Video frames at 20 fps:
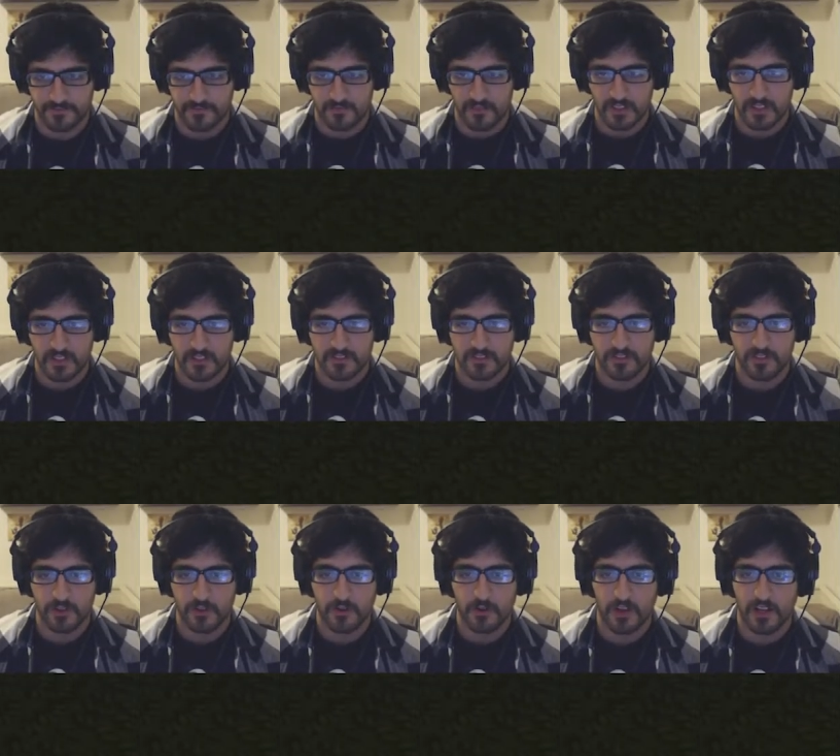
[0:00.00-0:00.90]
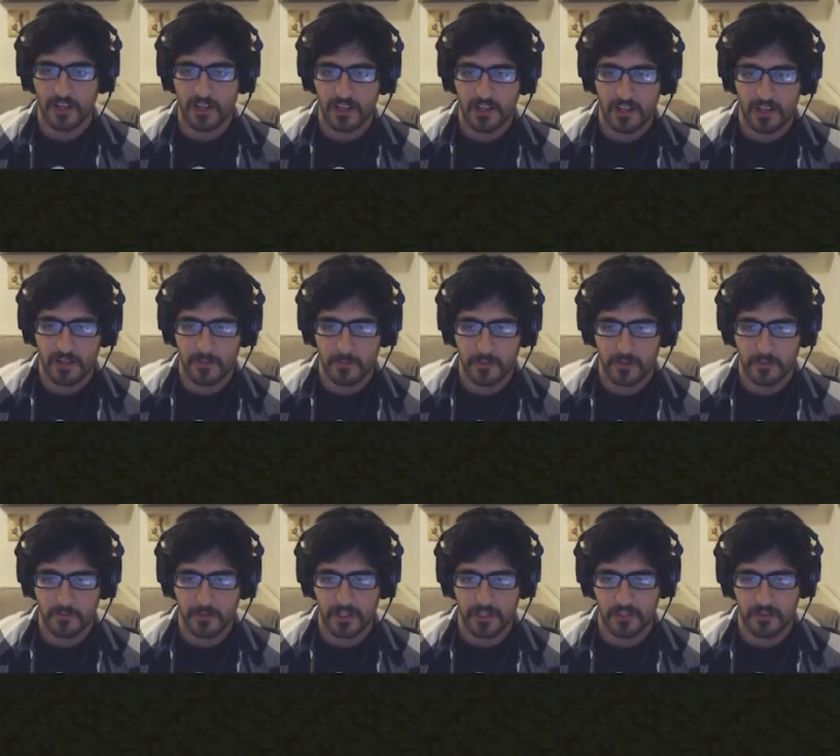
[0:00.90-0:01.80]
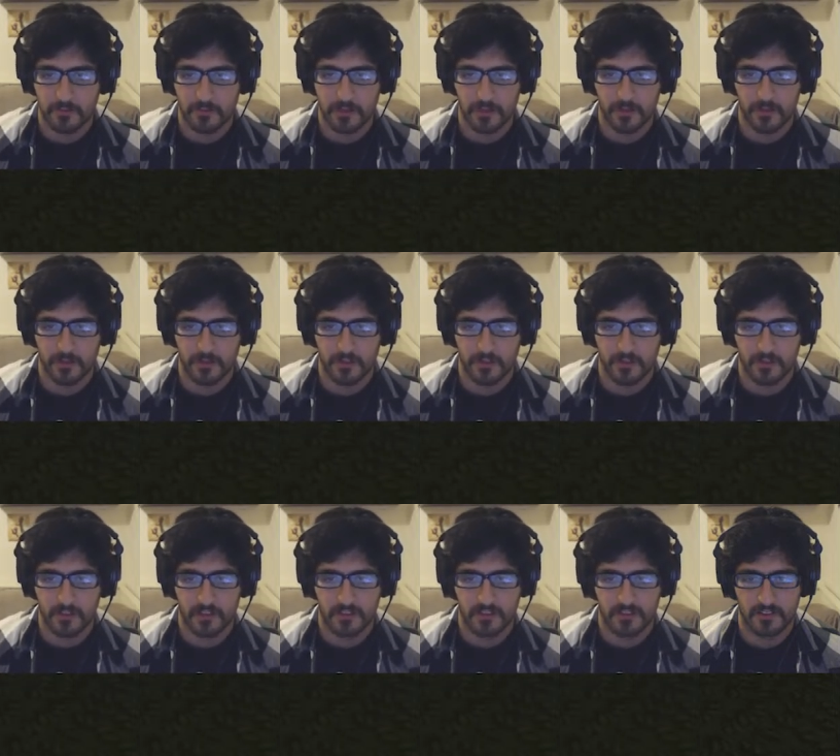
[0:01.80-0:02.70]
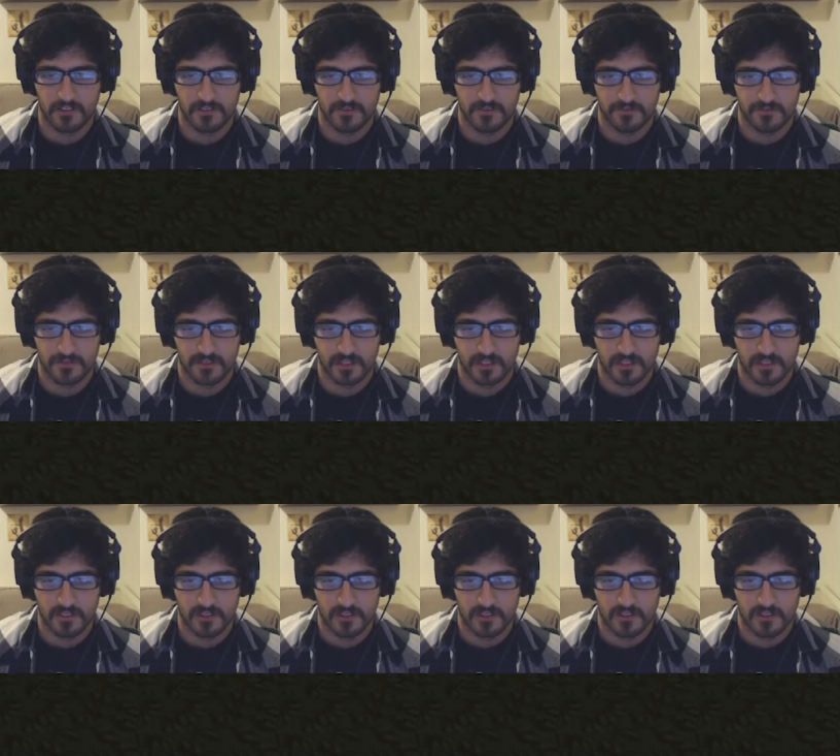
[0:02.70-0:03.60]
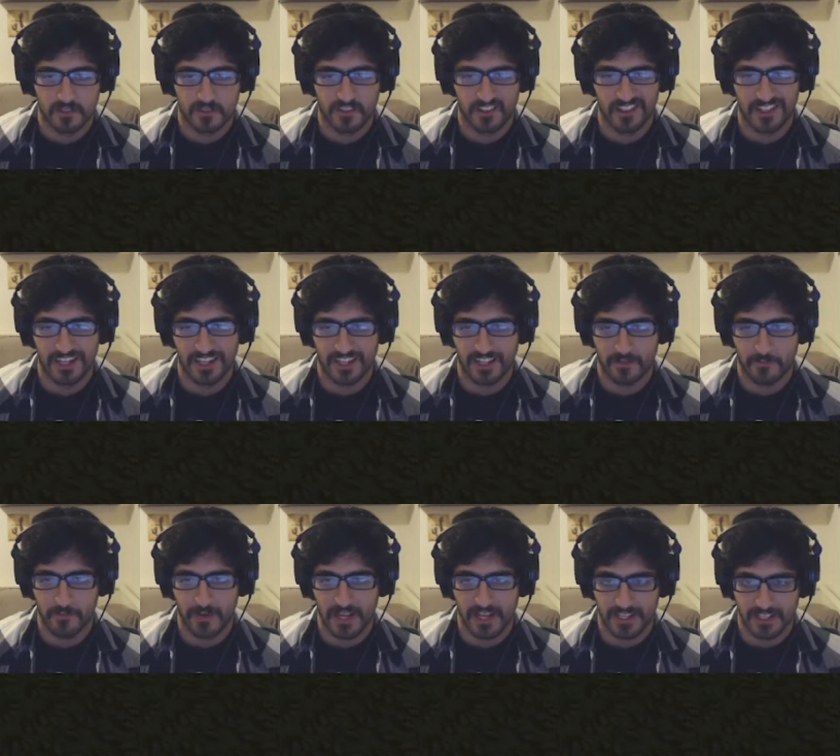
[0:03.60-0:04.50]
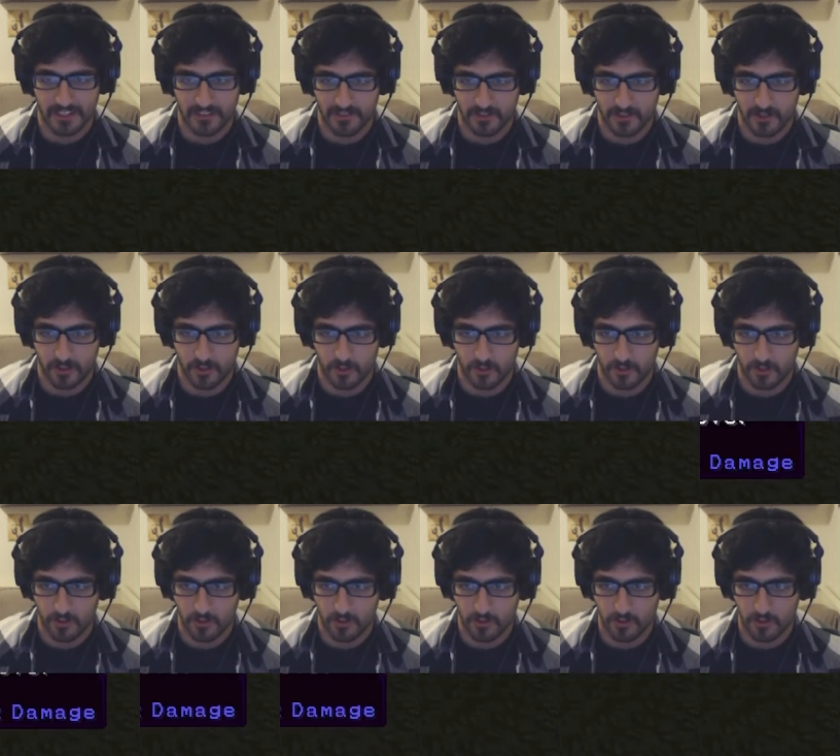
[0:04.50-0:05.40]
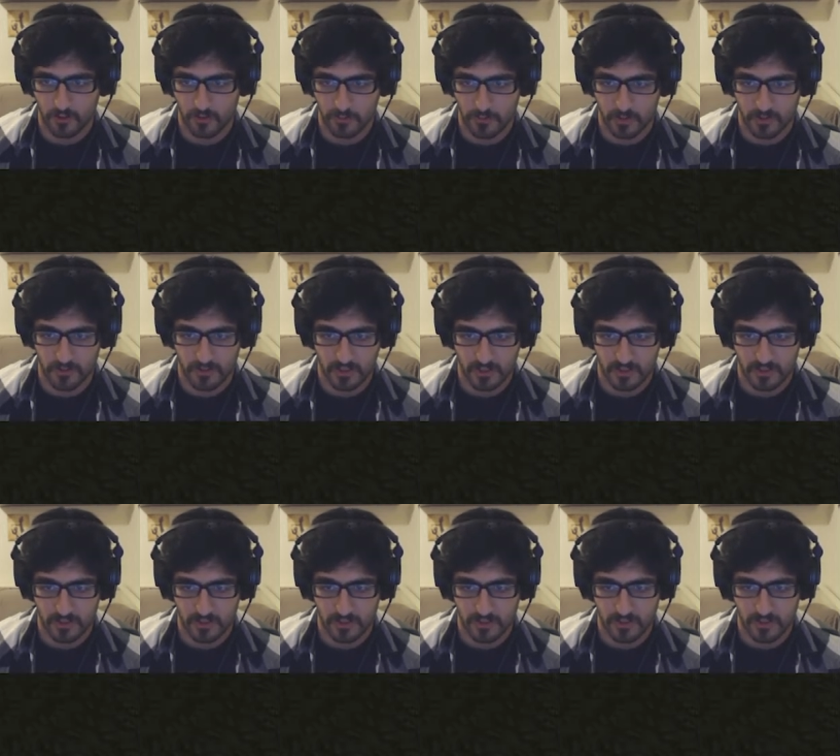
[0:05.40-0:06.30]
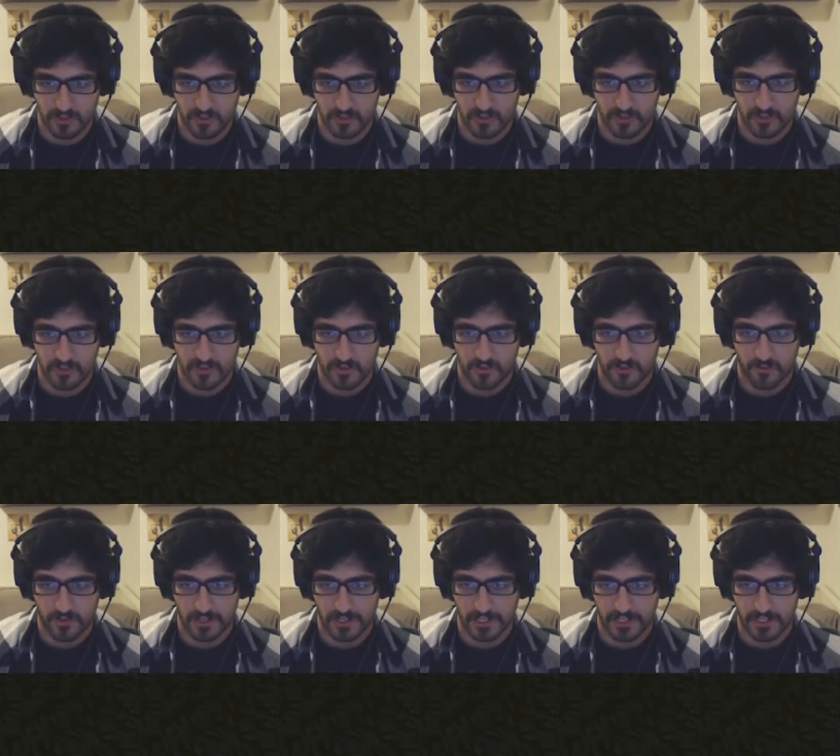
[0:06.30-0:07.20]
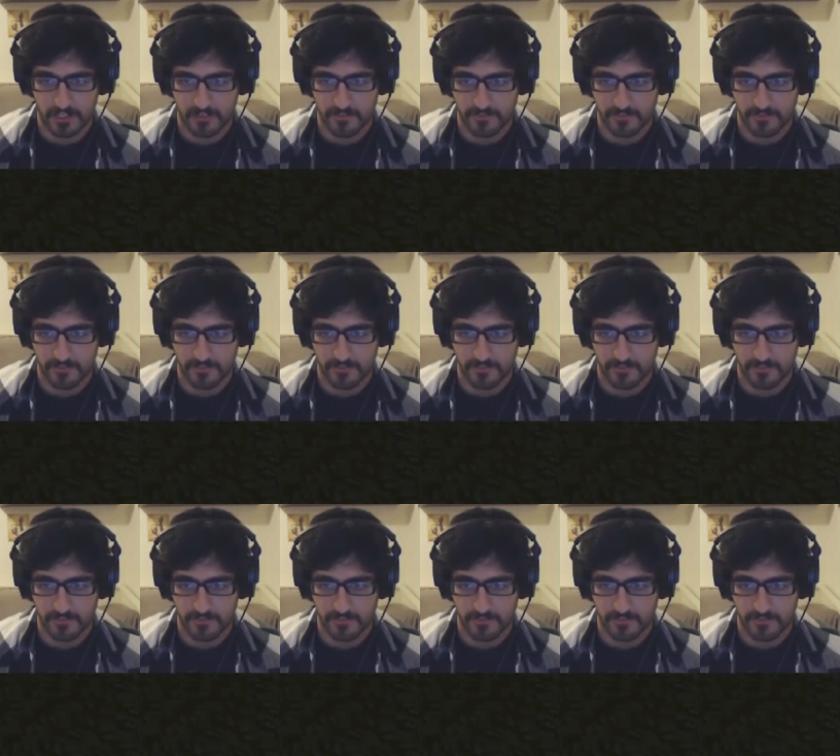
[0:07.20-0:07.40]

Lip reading: So I built my computer to kind of get back into the whole music writing.